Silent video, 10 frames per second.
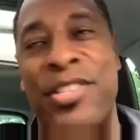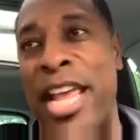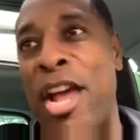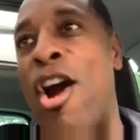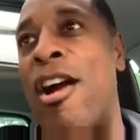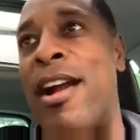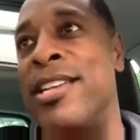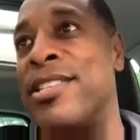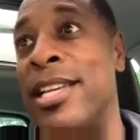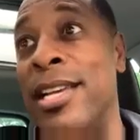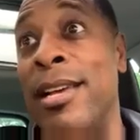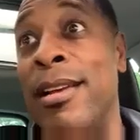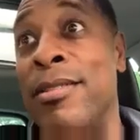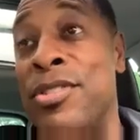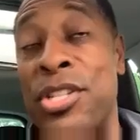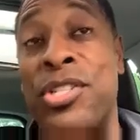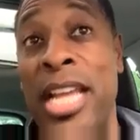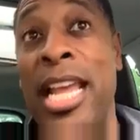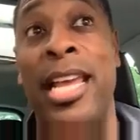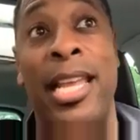they are as just
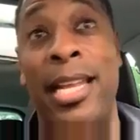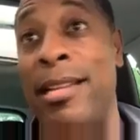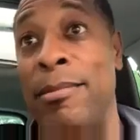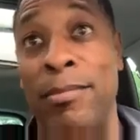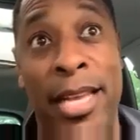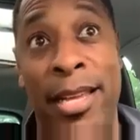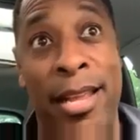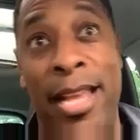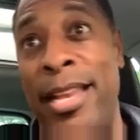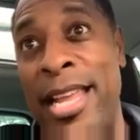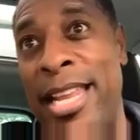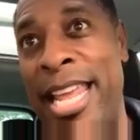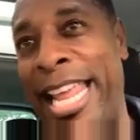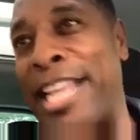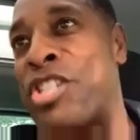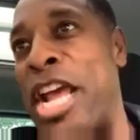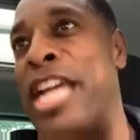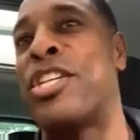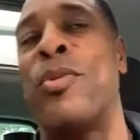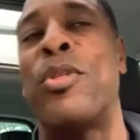seeing and
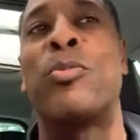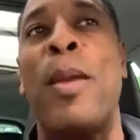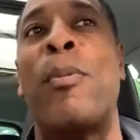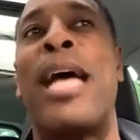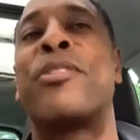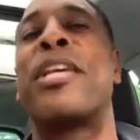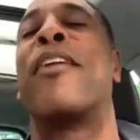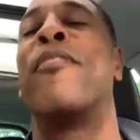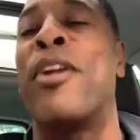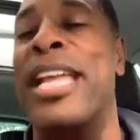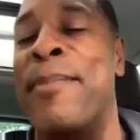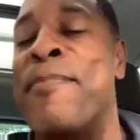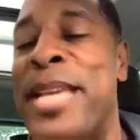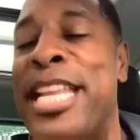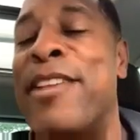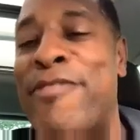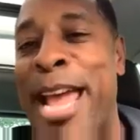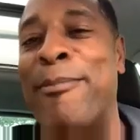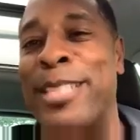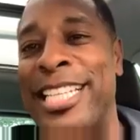exchanging with those people outside of their immediate
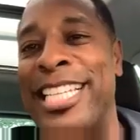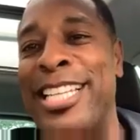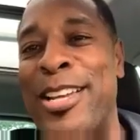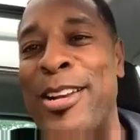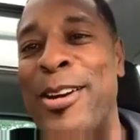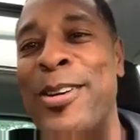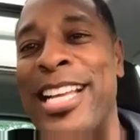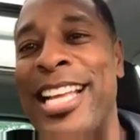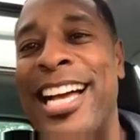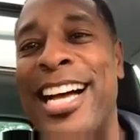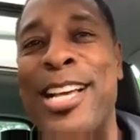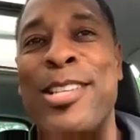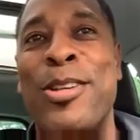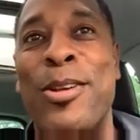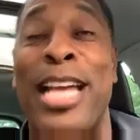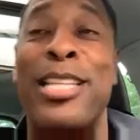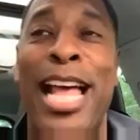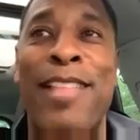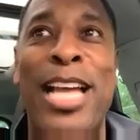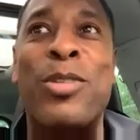family. So
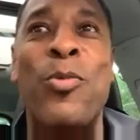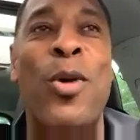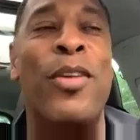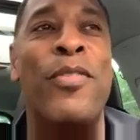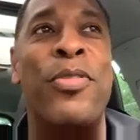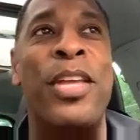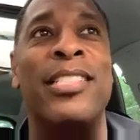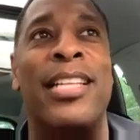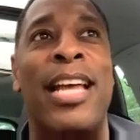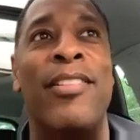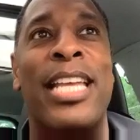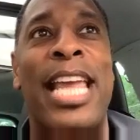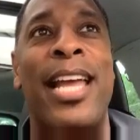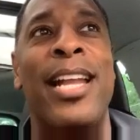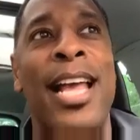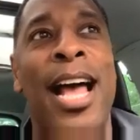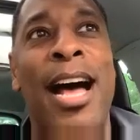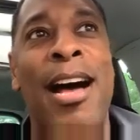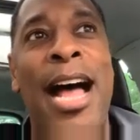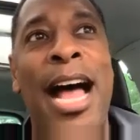that's one of the things that I look at.
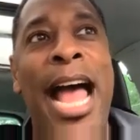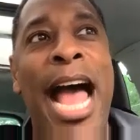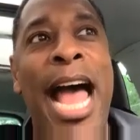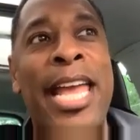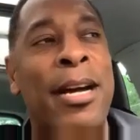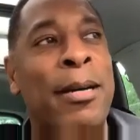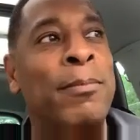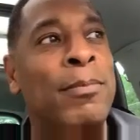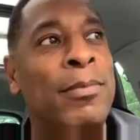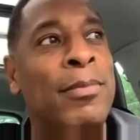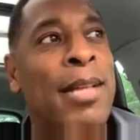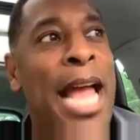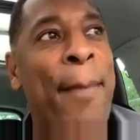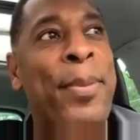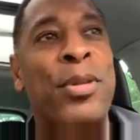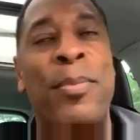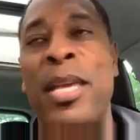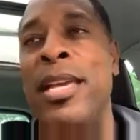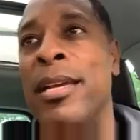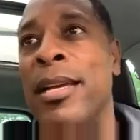I happen to
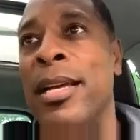be